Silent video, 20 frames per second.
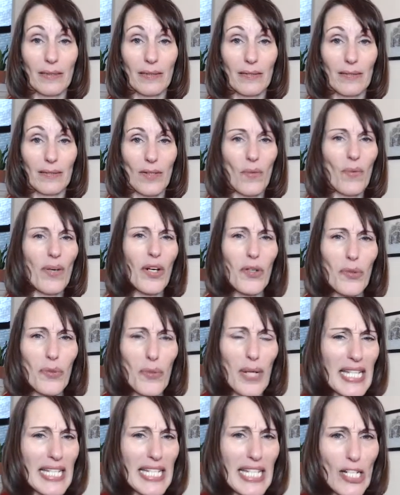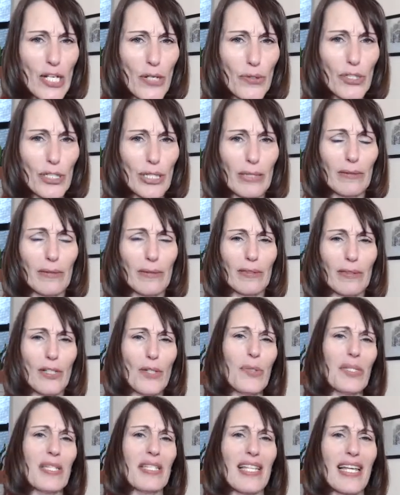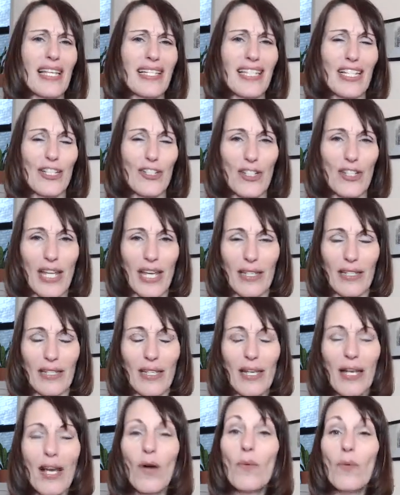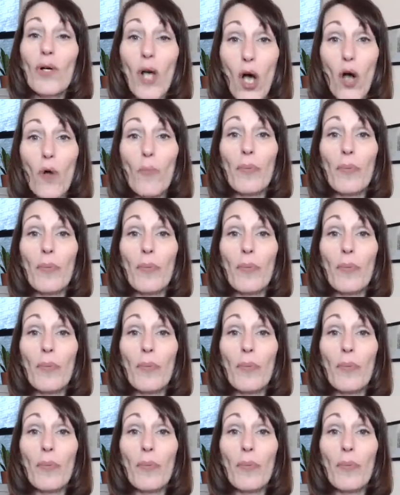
What a crazy notion. Who says such things? Well, Oprah